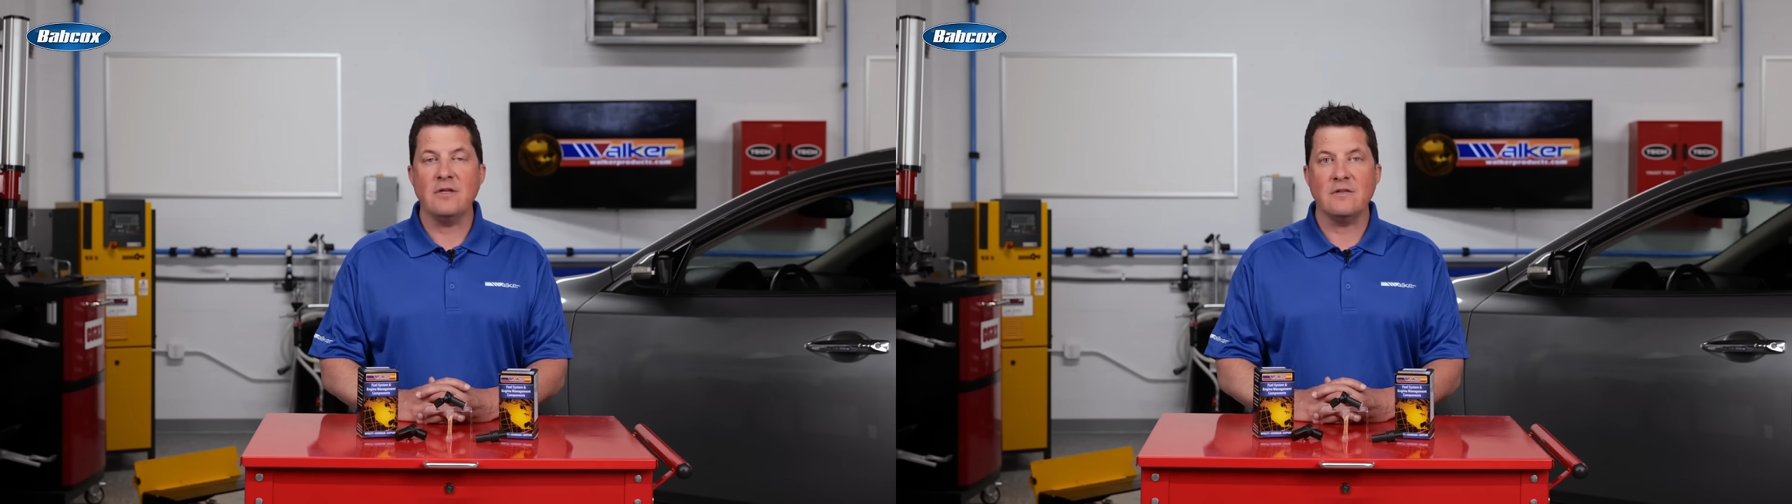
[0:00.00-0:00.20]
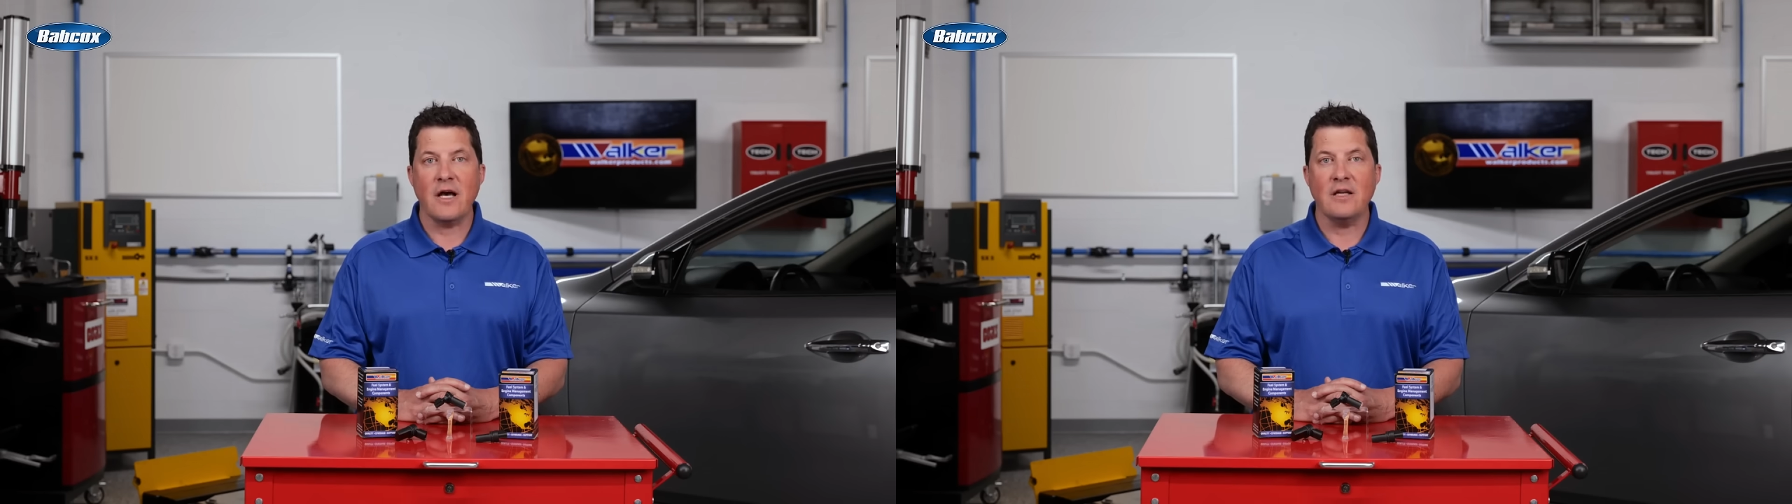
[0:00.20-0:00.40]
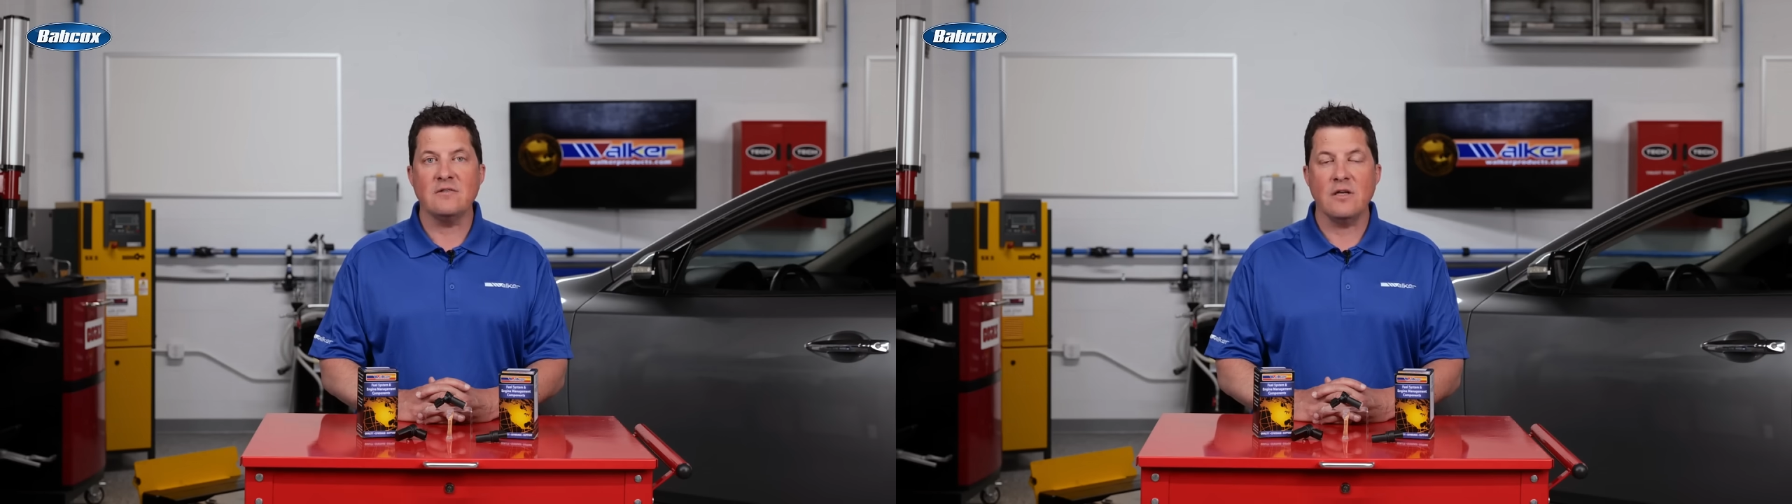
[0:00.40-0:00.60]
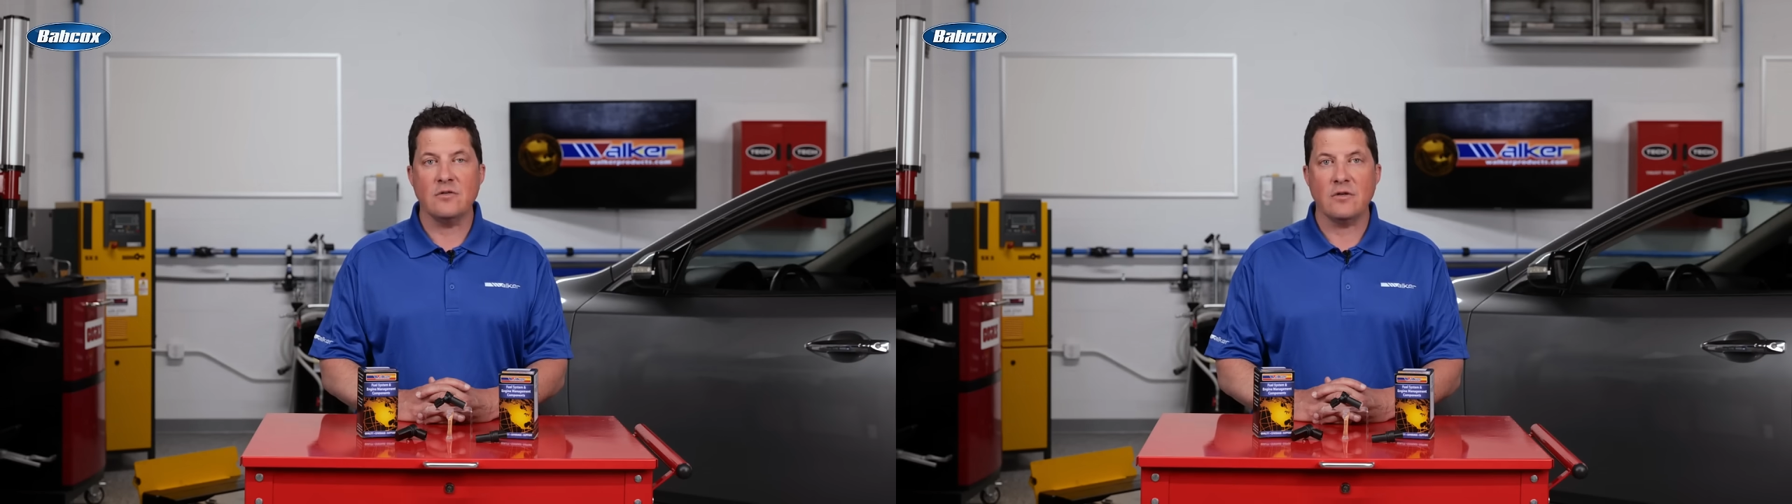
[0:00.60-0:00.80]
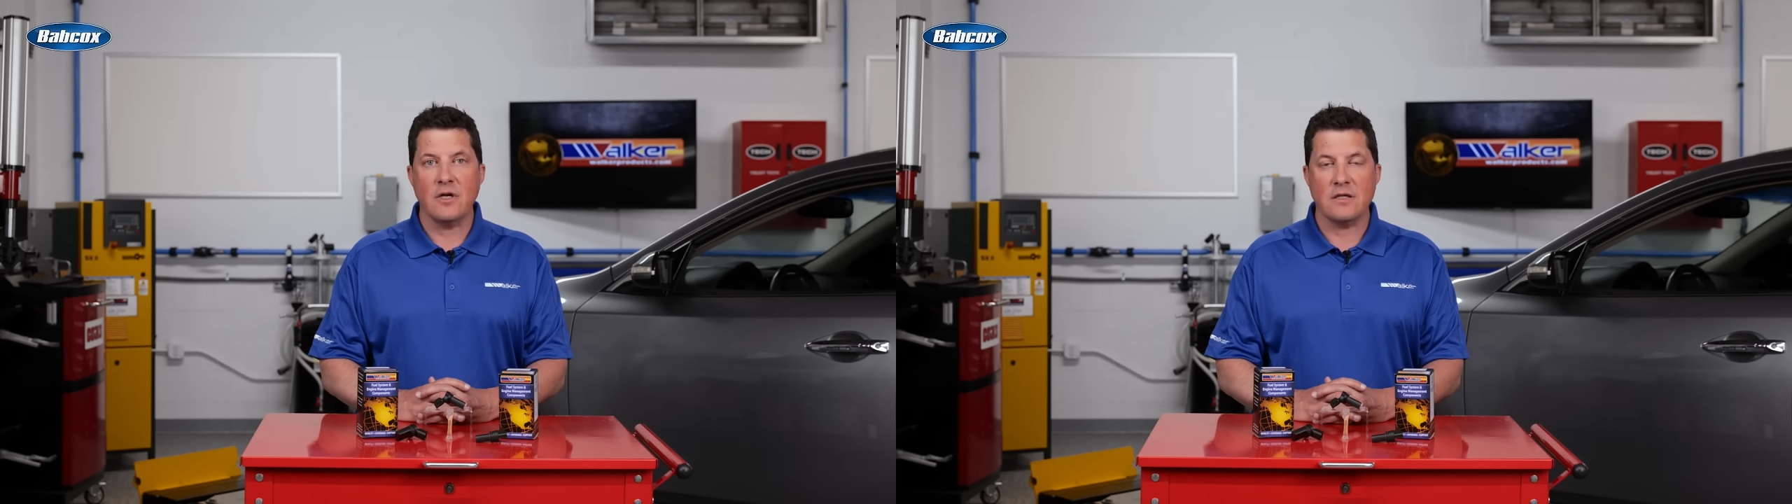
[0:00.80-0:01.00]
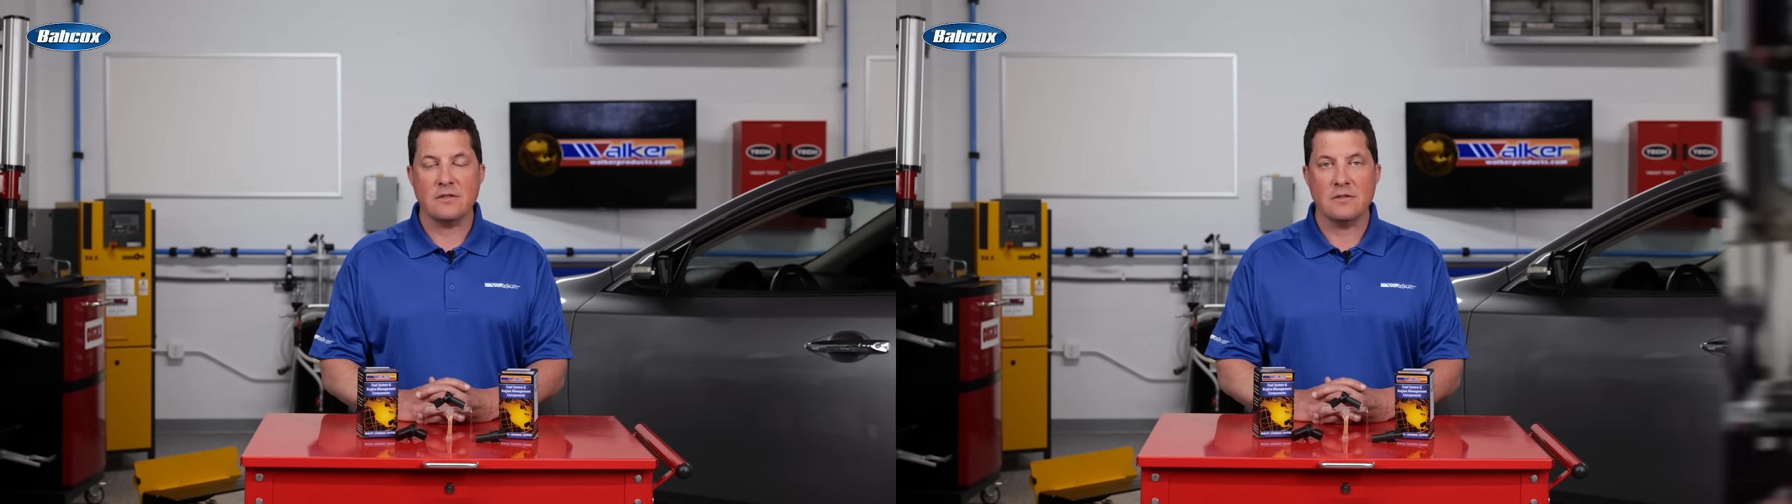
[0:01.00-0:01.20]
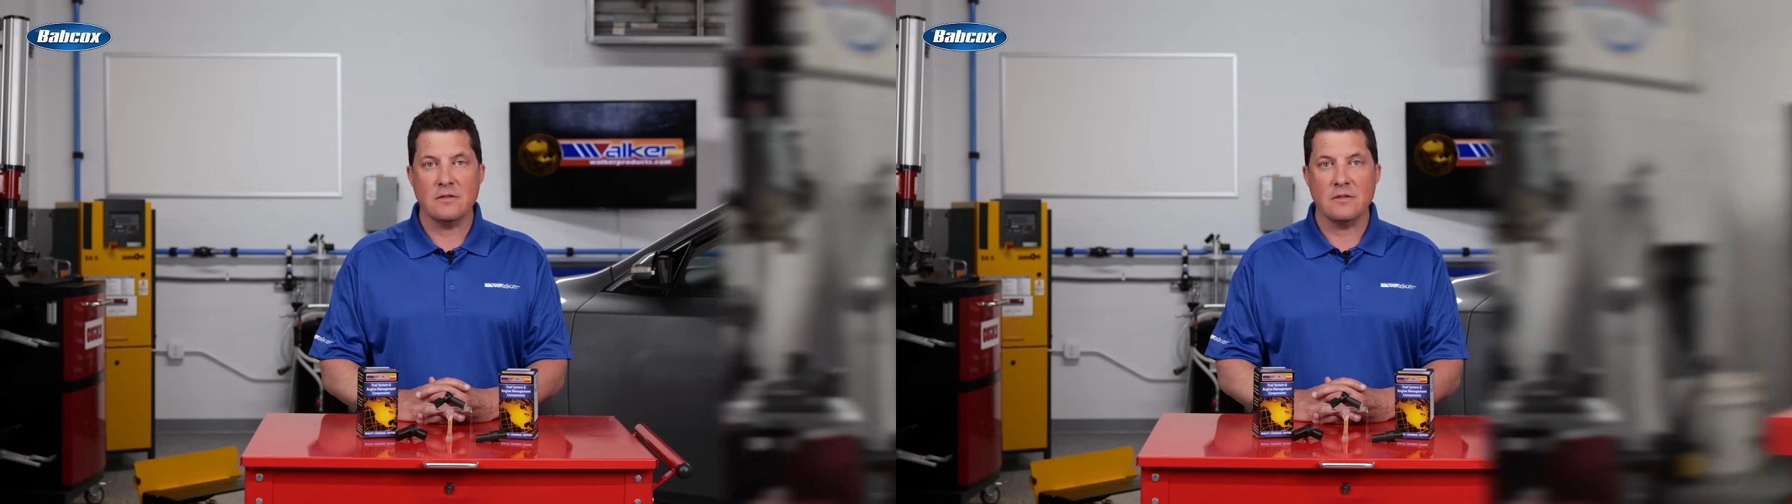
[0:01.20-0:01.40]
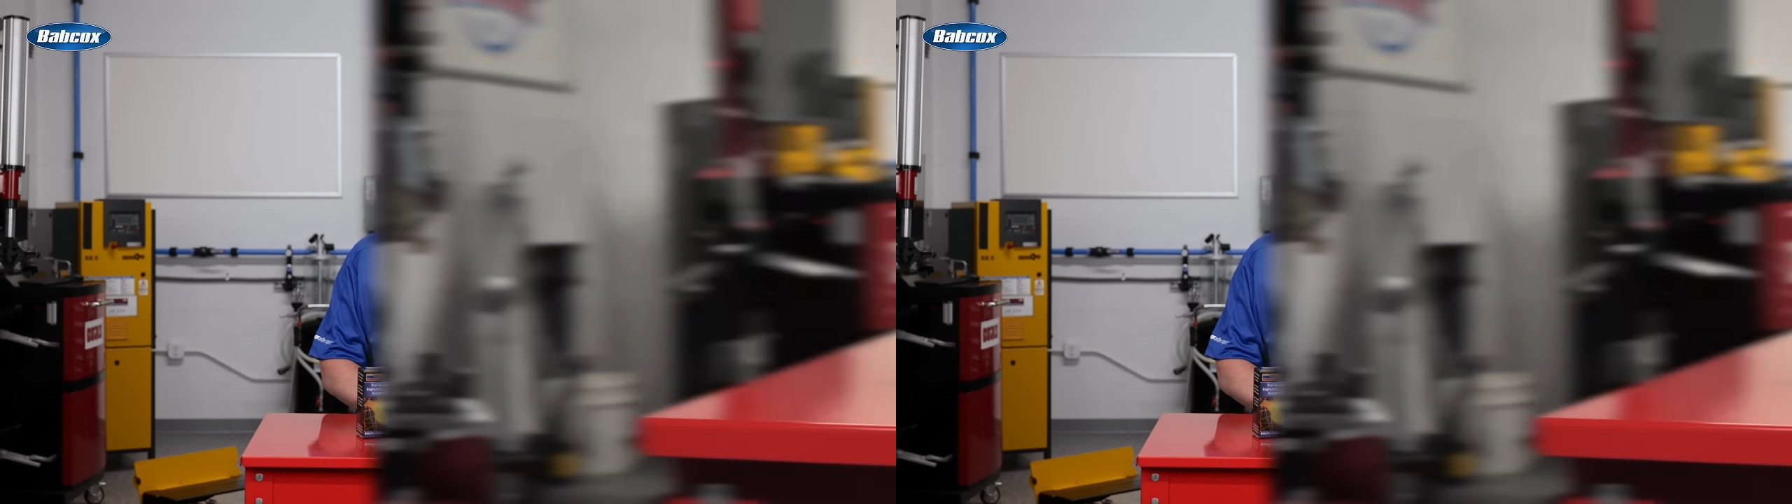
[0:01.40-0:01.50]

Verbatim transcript: designed sensor kits.